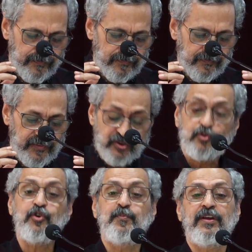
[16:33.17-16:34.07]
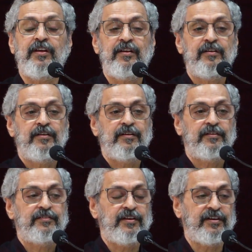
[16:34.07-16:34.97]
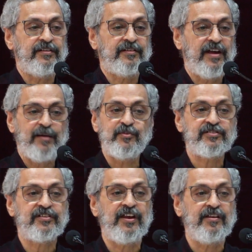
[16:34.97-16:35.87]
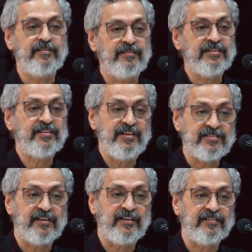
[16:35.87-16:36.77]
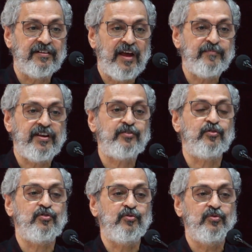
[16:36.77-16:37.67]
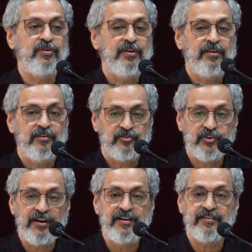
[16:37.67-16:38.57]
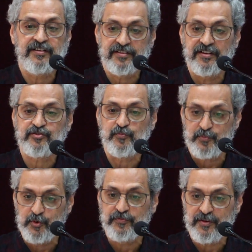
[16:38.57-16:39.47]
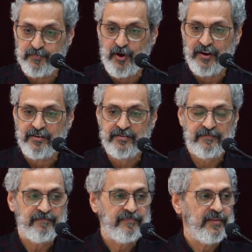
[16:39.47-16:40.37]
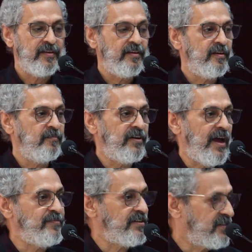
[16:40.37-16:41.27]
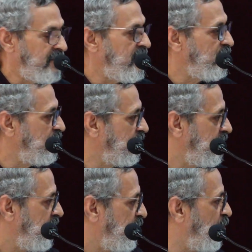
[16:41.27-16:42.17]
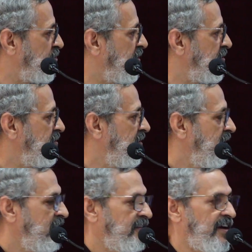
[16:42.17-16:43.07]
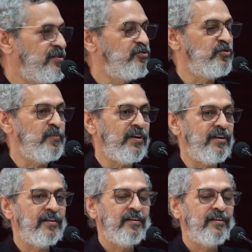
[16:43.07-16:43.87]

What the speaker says: this could be the reason. I'm not saying this is the reason. I'm yet to do solid research to prove the point, but I'm just giving you posers that you should be